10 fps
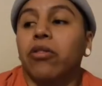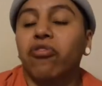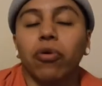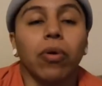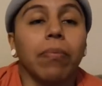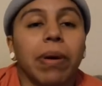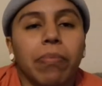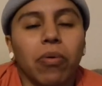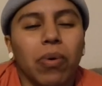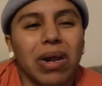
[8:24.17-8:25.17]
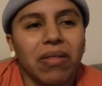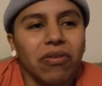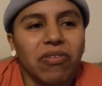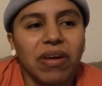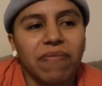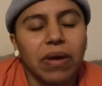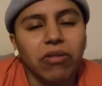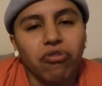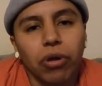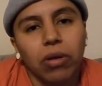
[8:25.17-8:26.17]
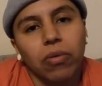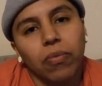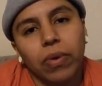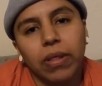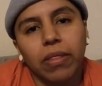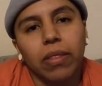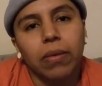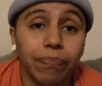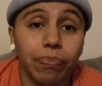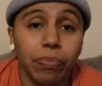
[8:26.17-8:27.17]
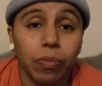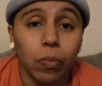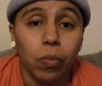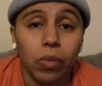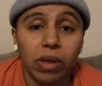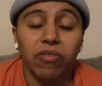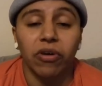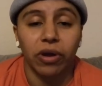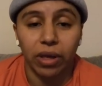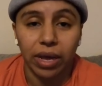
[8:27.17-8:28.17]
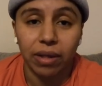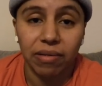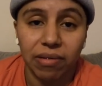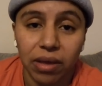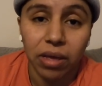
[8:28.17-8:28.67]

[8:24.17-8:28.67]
do you remember what other stuff I struggled with? Sorry, you guys.